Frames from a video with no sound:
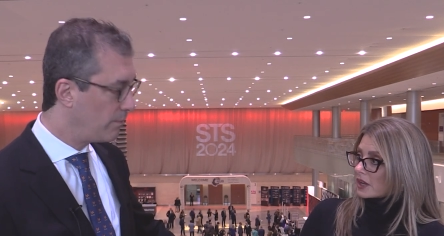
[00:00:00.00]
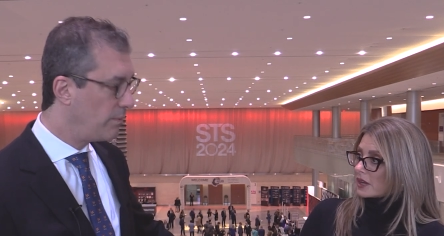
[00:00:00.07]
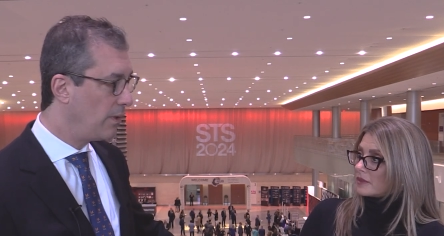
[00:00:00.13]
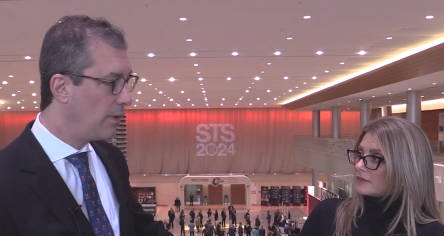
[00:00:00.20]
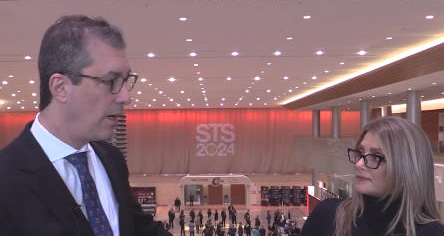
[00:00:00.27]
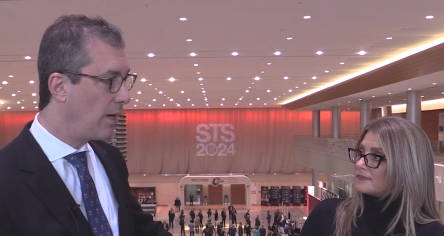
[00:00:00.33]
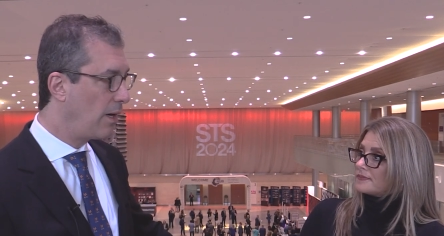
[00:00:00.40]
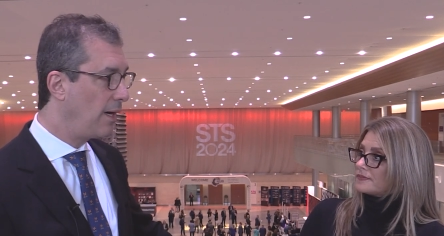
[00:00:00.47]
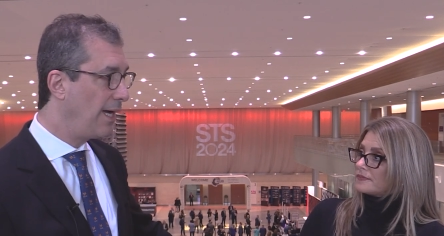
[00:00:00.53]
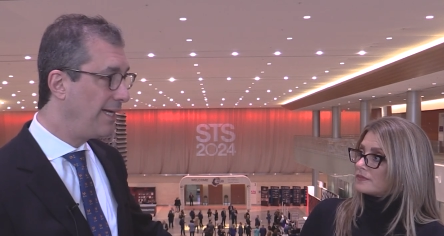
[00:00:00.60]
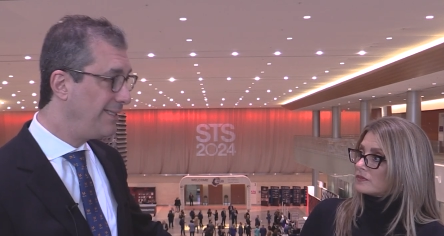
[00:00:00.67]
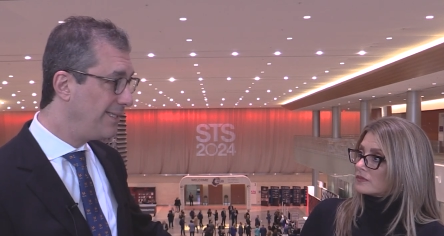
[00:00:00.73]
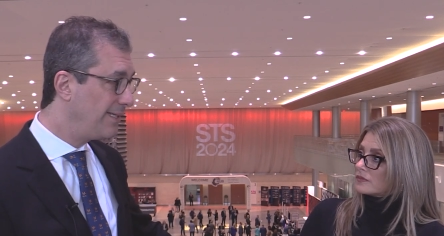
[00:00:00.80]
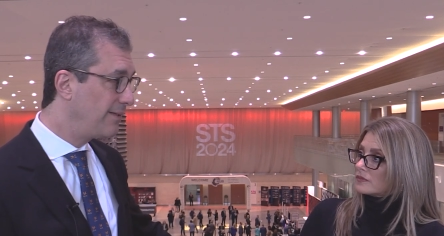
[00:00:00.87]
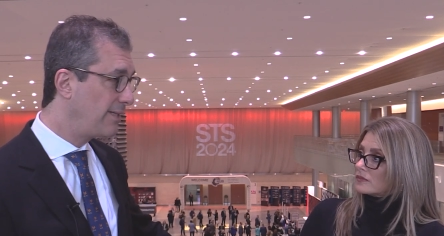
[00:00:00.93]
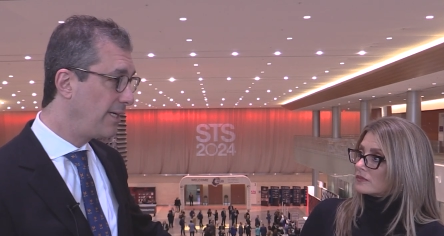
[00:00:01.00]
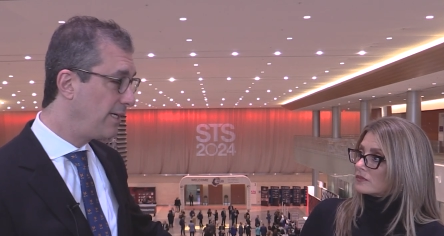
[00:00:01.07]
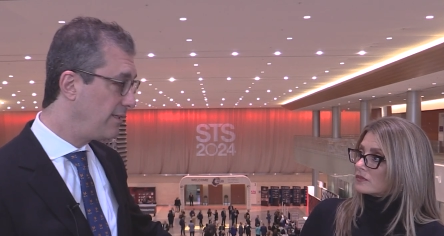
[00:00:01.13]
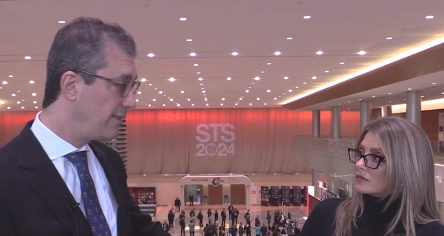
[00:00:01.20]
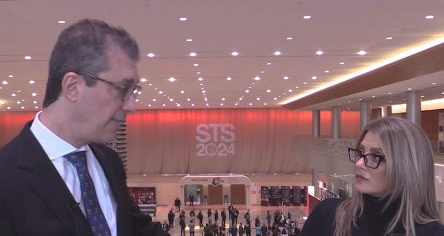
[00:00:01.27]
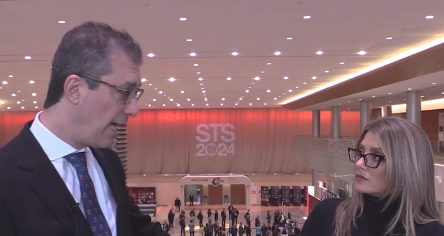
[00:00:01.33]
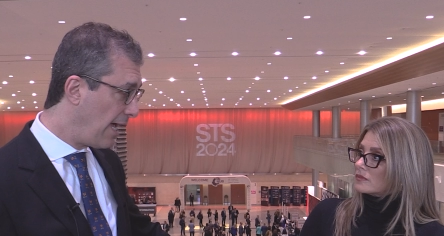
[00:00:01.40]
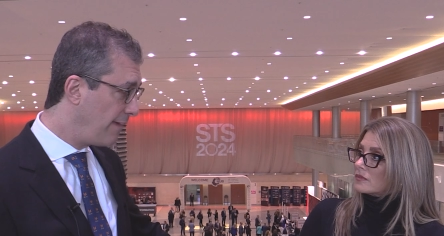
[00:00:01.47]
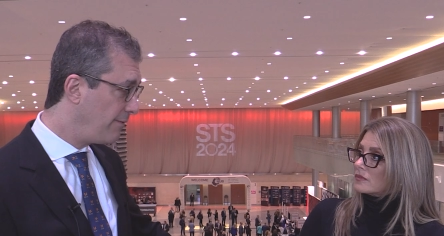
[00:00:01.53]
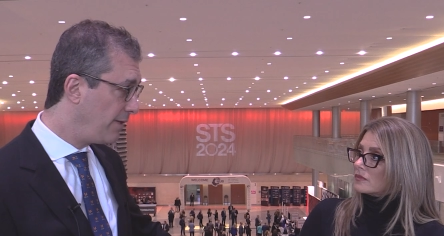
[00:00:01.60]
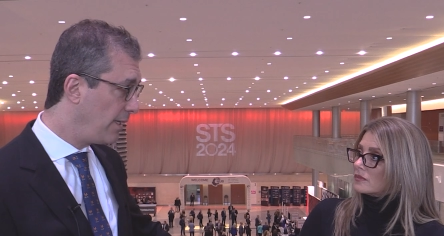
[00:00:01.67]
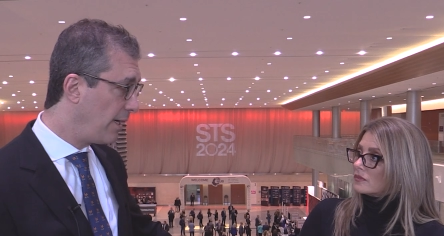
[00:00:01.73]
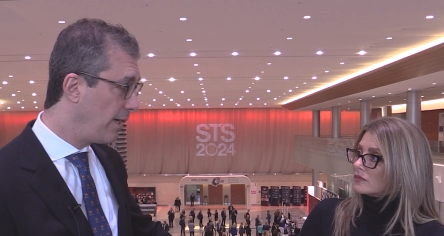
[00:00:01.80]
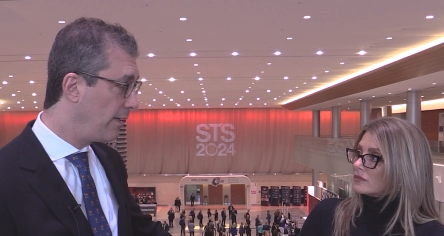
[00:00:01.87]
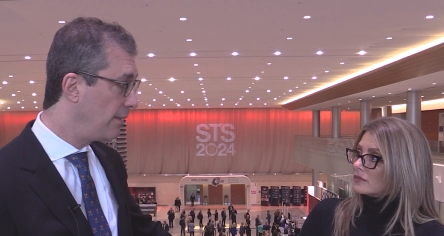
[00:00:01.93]
Speaker 1: Okay. But our ideal thing is
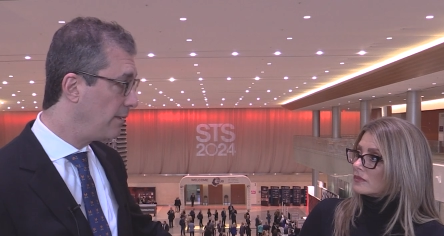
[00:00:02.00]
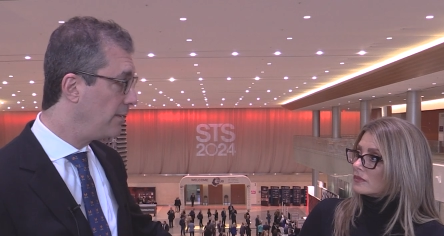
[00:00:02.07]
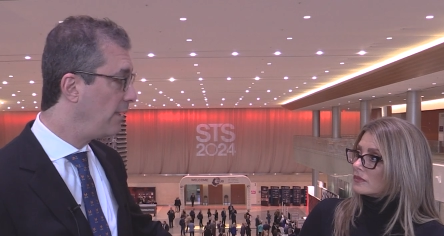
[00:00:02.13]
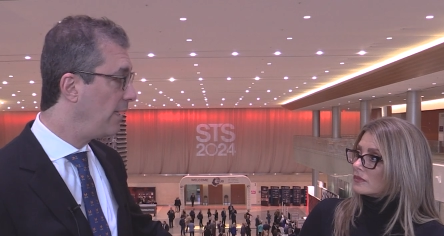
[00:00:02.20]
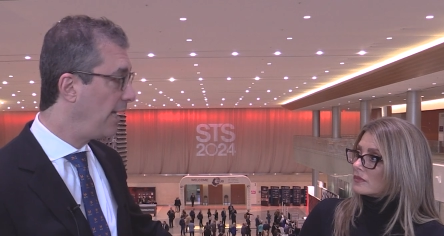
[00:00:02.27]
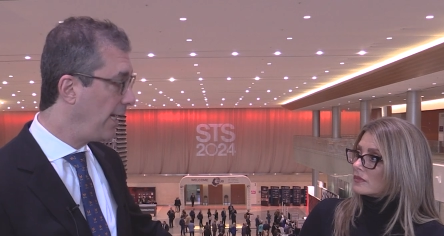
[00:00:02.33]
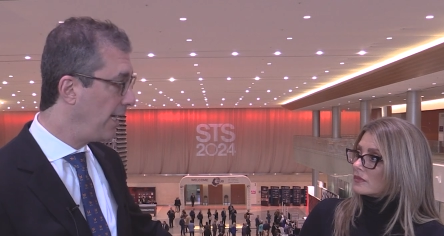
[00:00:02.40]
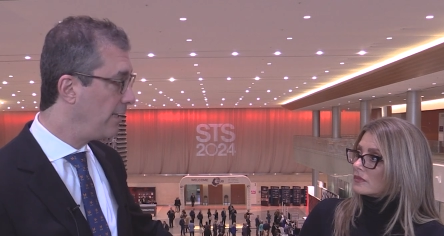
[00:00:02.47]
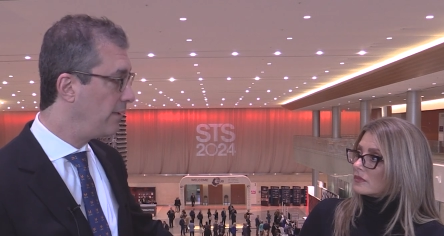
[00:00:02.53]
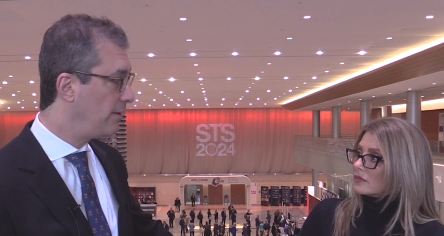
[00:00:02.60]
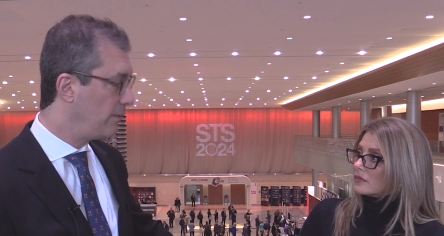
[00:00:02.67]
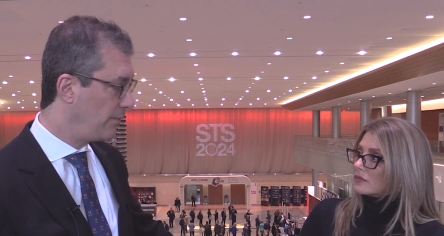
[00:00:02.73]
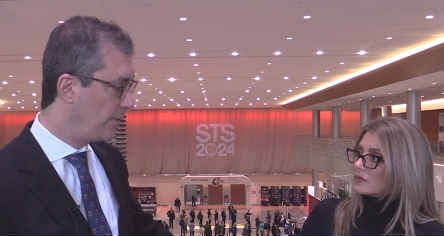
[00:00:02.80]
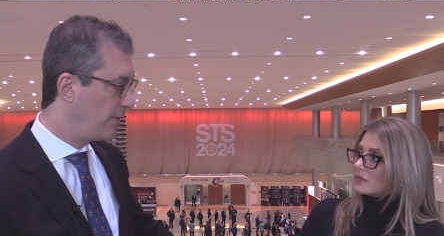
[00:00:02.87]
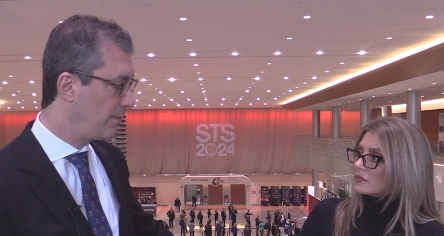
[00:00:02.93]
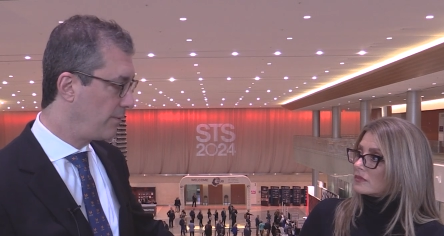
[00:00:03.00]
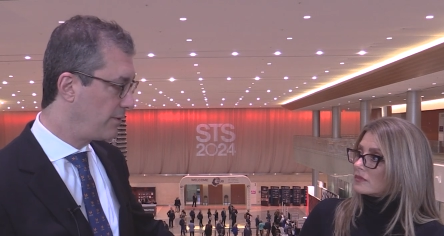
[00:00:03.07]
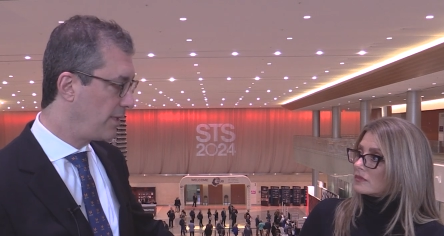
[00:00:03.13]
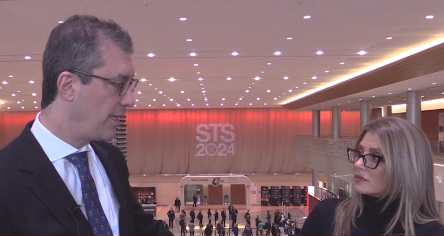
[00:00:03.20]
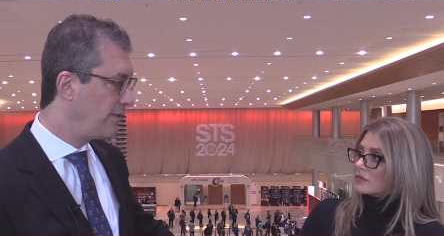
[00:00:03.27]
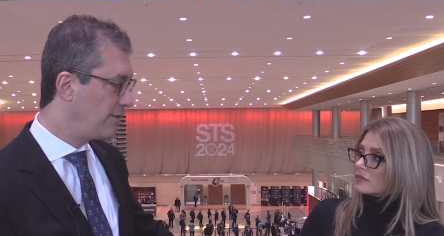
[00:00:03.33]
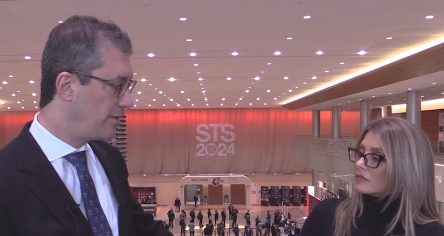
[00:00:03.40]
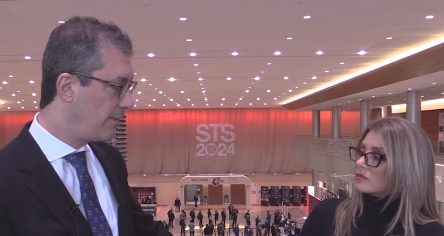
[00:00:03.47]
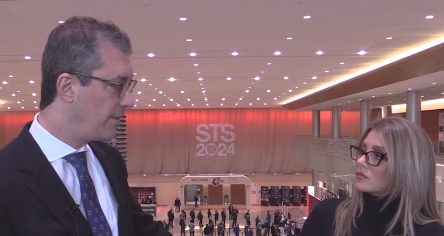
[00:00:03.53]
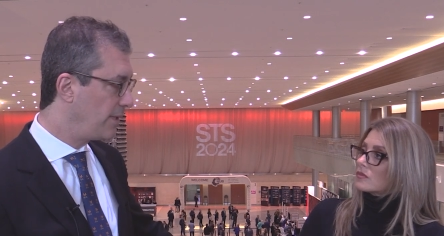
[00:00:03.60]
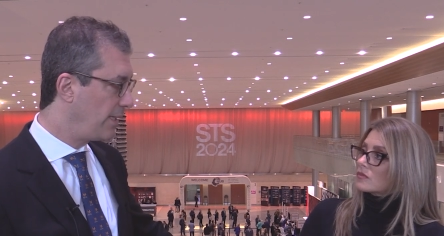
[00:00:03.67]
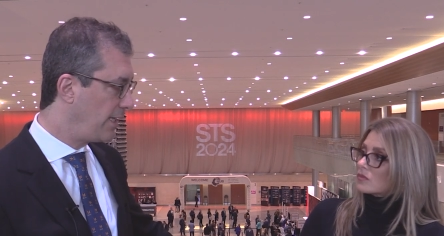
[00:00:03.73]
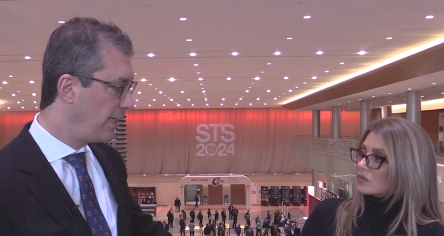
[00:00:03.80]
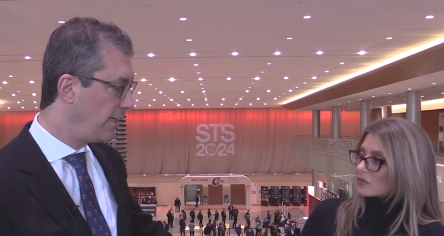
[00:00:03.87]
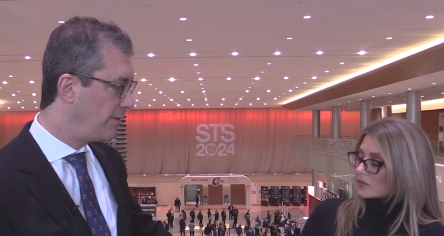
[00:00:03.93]
IV iron and an erythrocyte
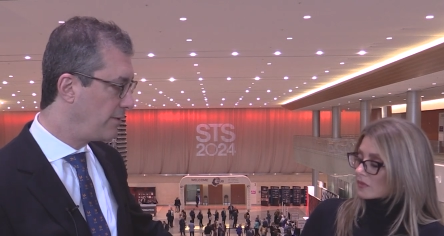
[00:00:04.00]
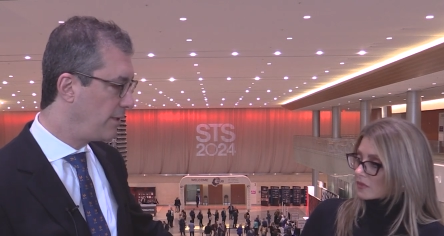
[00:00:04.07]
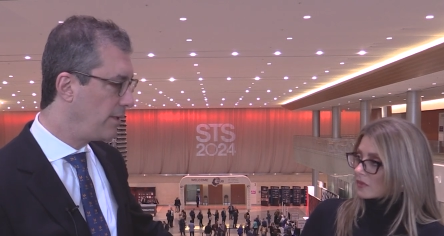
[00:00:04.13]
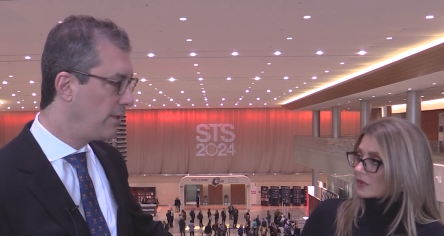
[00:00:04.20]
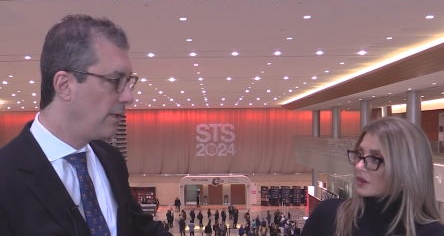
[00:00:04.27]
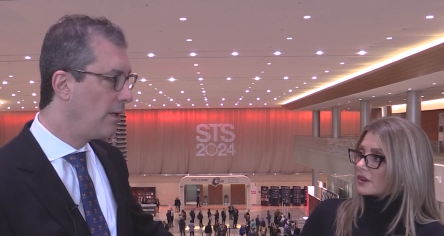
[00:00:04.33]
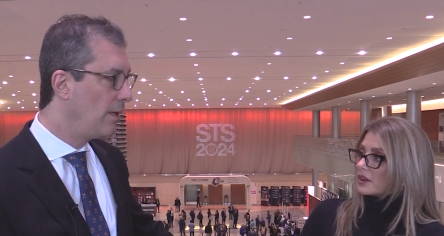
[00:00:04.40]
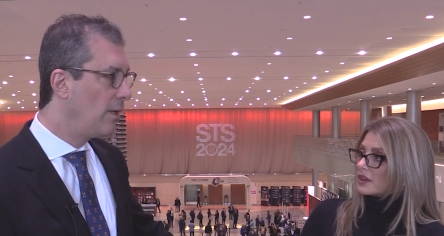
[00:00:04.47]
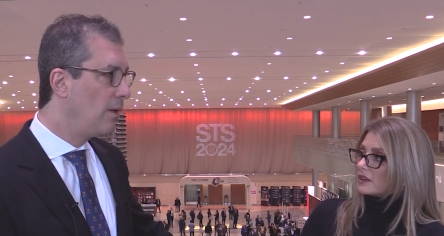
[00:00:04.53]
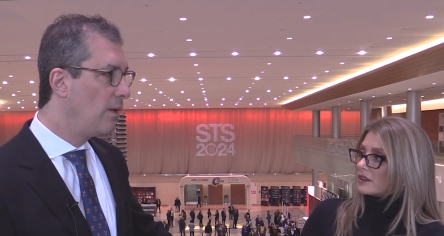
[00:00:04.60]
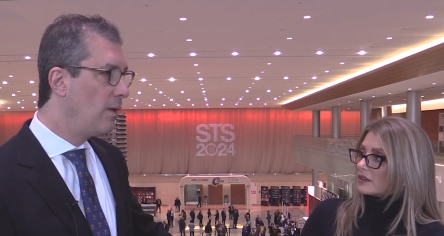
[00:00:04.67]
stimulating agent. Okay.